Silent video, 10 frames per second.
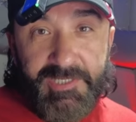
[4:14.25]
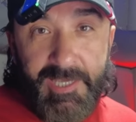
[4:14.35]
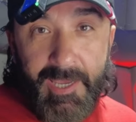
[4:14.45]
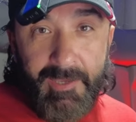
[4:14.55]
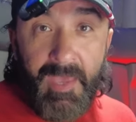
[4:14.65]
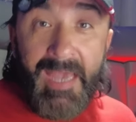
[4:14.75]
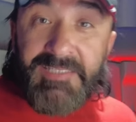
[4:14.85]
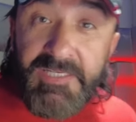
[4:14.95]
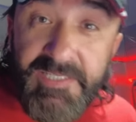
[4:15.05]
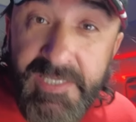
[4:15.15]
Tech
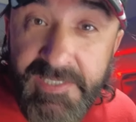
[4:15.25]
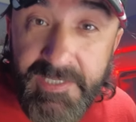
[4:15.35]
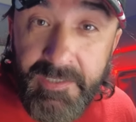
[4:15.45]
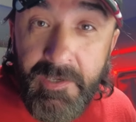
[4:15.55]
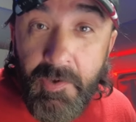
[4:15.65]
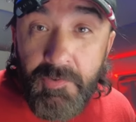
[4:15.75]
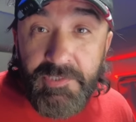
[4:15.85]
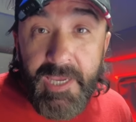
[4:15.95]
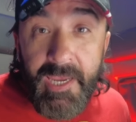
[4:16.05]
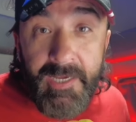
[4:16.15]
as assistant
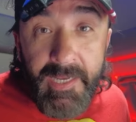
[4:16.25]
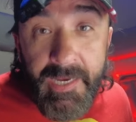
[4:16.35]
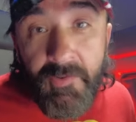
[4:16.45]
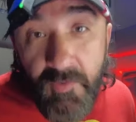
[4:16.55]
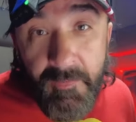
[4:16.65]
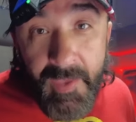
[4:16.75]
coach and interim